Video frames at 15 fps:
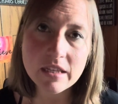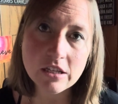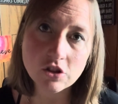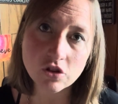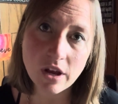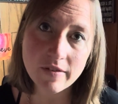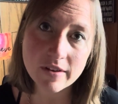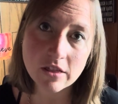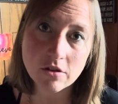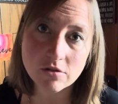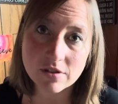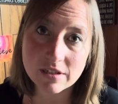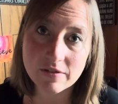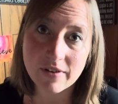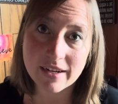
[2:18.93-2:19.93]
So having
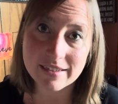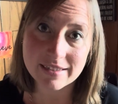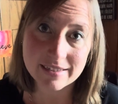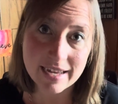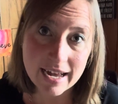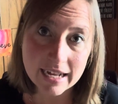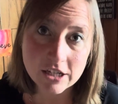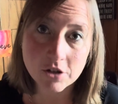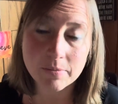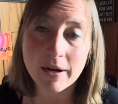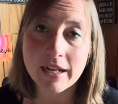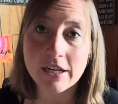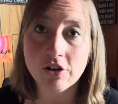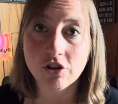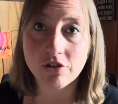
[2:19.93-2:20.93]
those devices on your
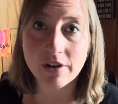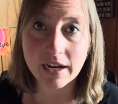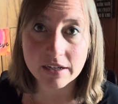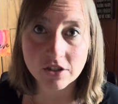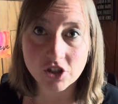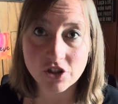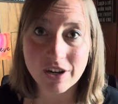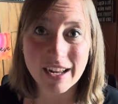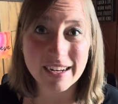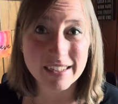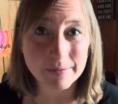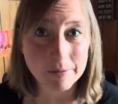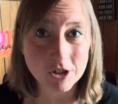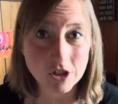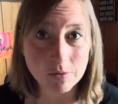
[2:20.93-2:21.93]
body or next to your head,
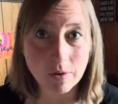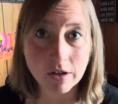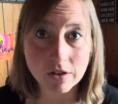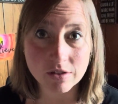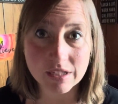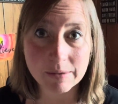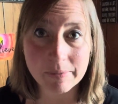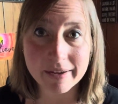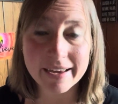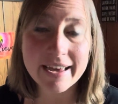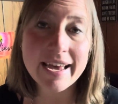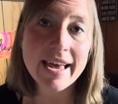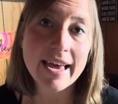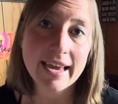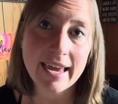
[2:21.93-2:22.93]
especially while you're sleeping,
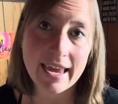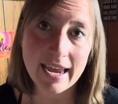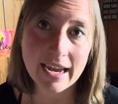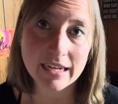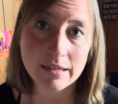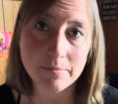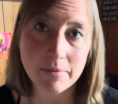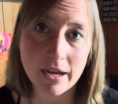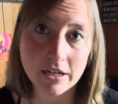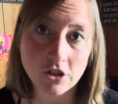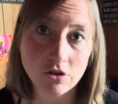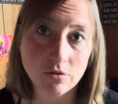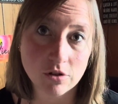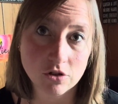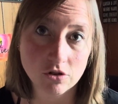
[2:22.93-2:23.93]
can impact
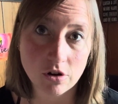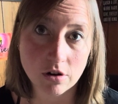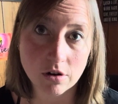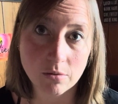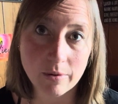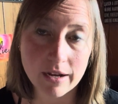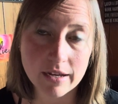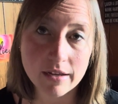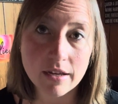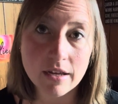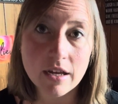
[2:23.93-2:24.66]
you in a stronger way.